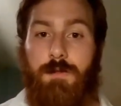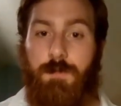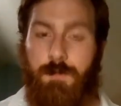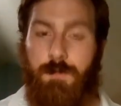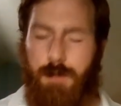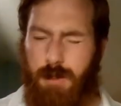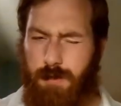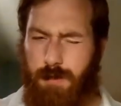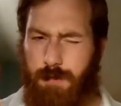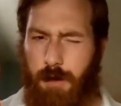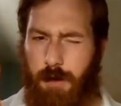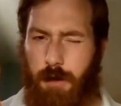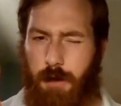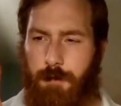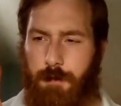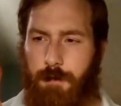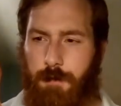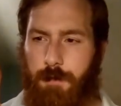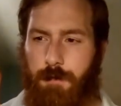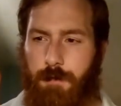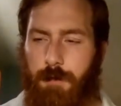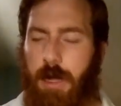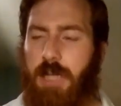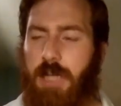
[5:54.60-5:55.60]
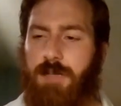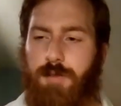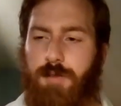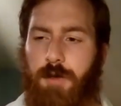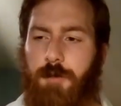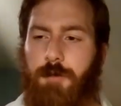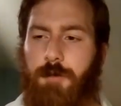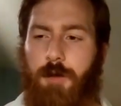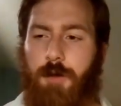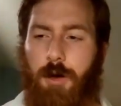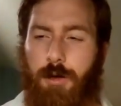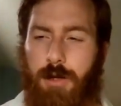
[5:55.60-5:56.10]
it's very raspberry
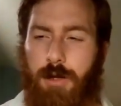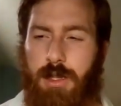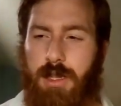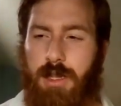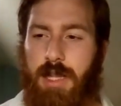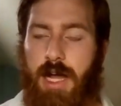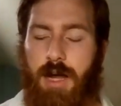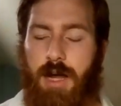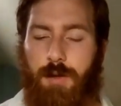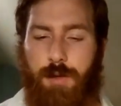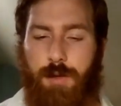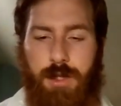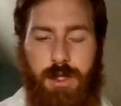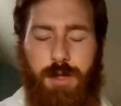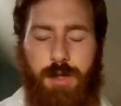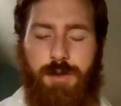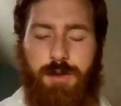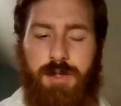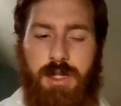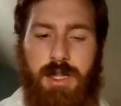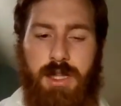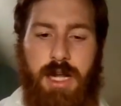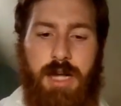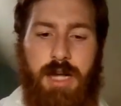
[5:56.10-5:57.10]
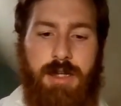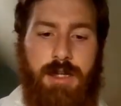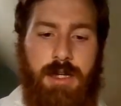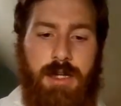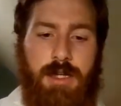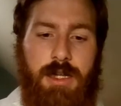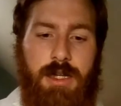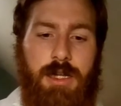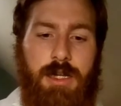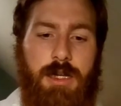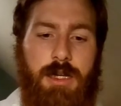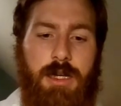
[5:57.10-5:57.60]
forward in that, with using that
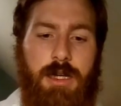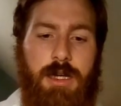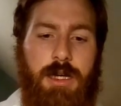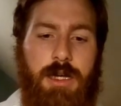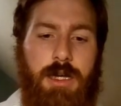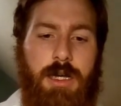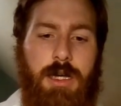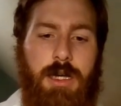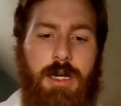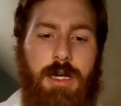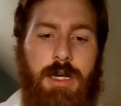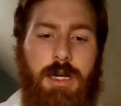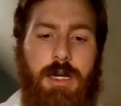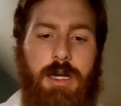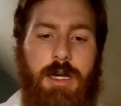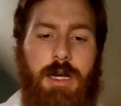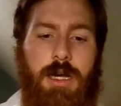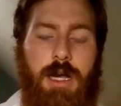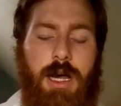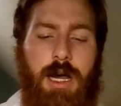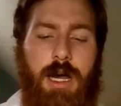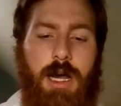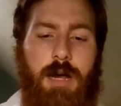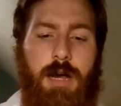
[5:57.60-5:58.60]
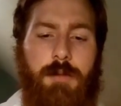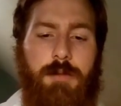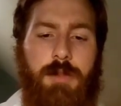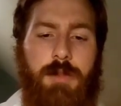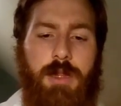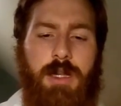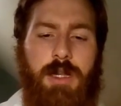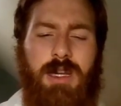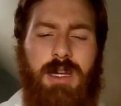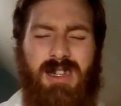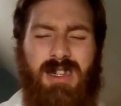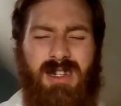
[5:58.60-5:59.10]
technique.
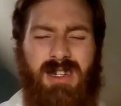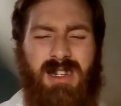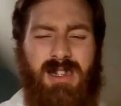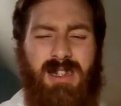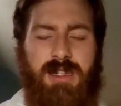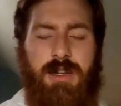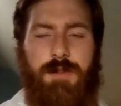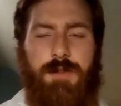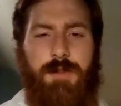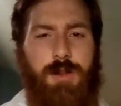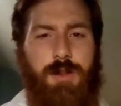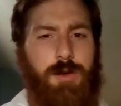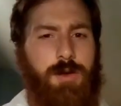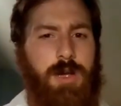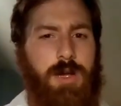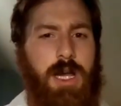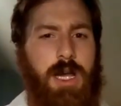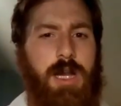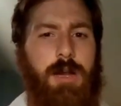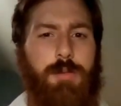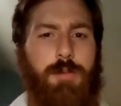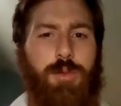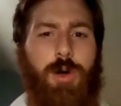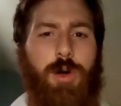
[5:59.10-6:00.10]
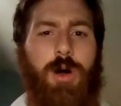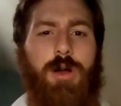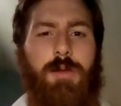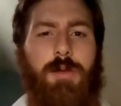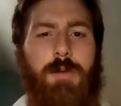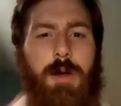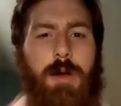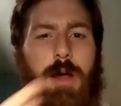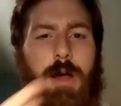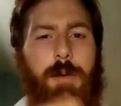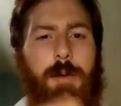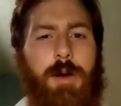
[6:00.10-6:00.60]
The distance sniff though kind of brought
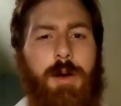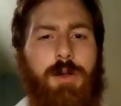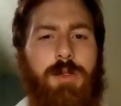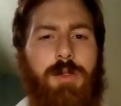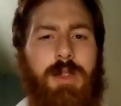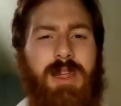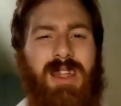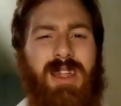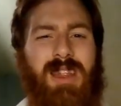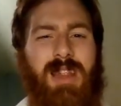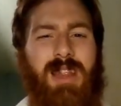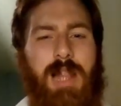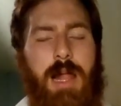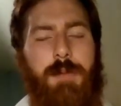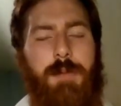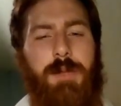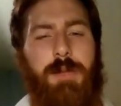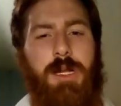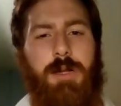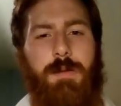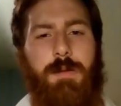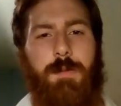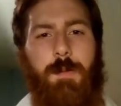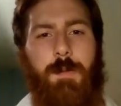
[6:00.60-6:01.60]
about the lemon.